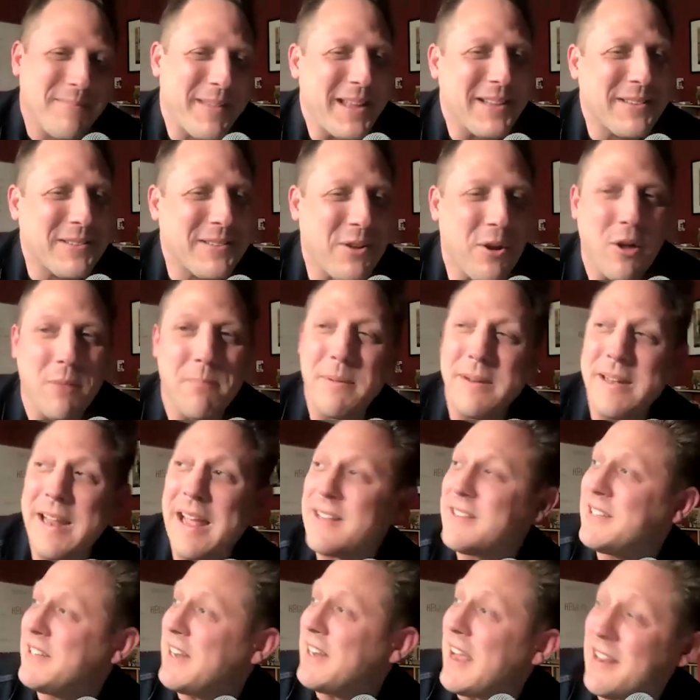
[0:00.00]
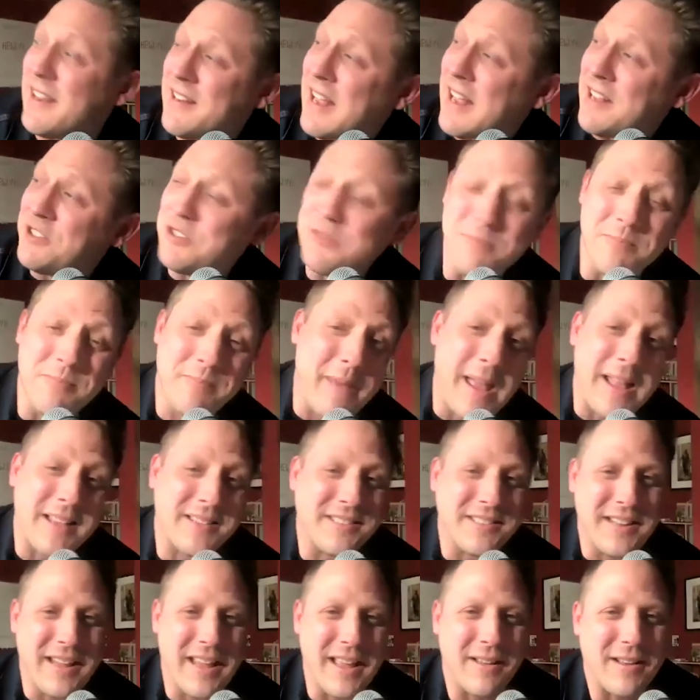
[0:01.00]
It's cold, but not today. Not too bad
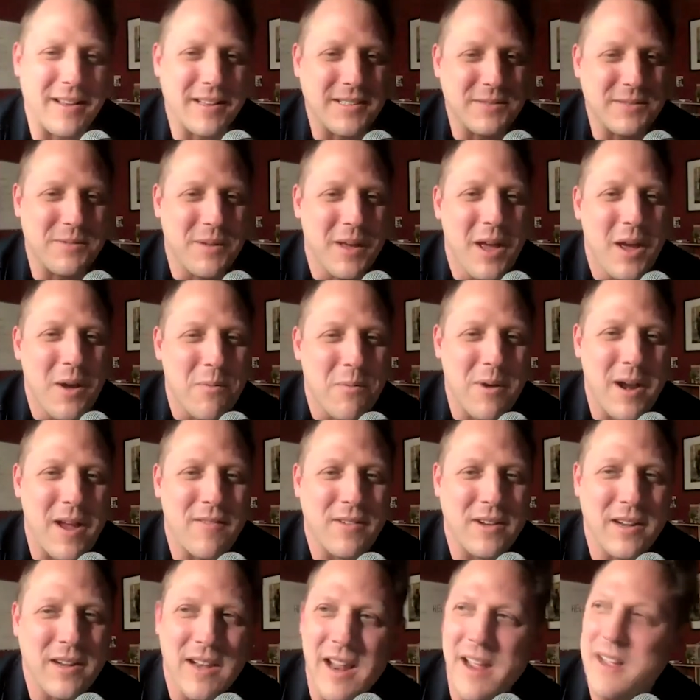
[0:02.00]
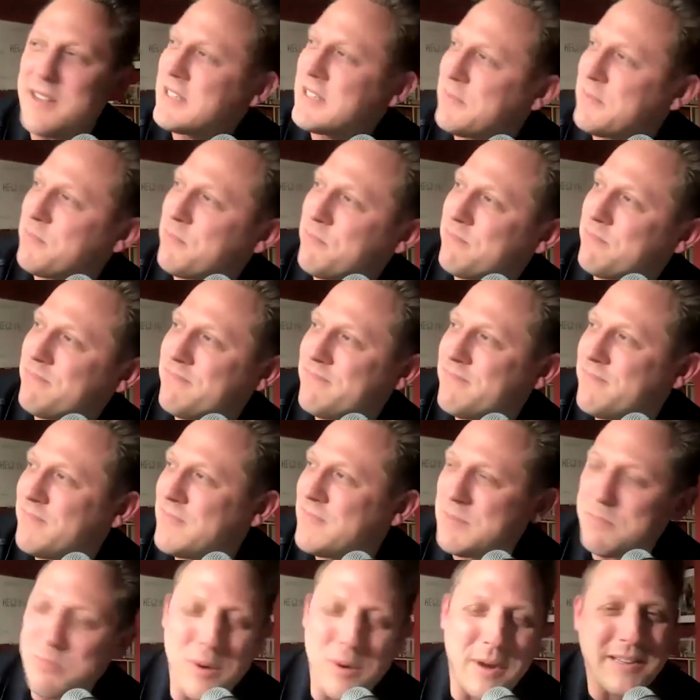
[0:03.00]
today because we're having a nice
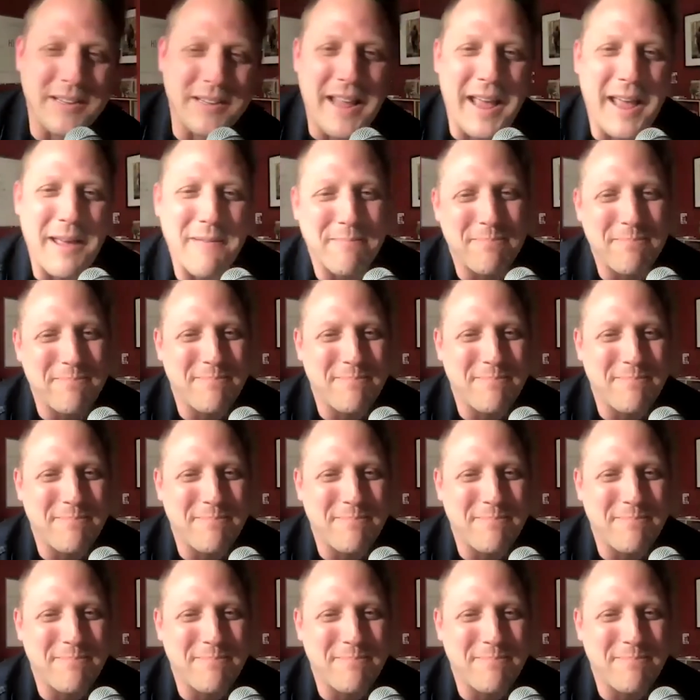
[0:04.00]
spring day.